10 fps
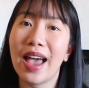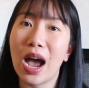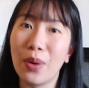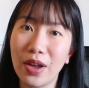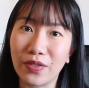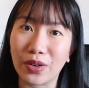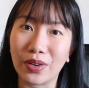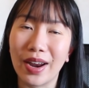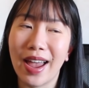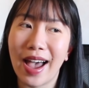
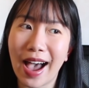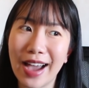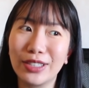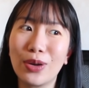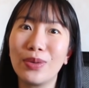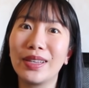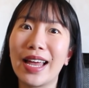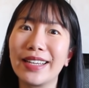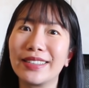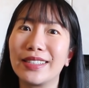However, I don't
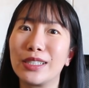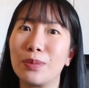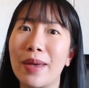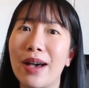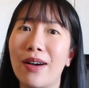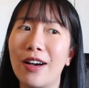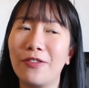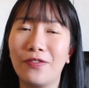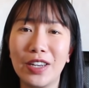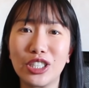like the smell
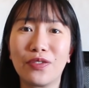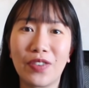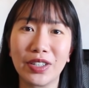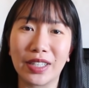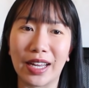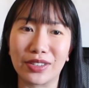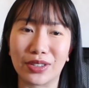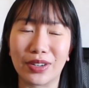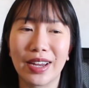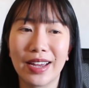of fish
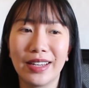fertilizer.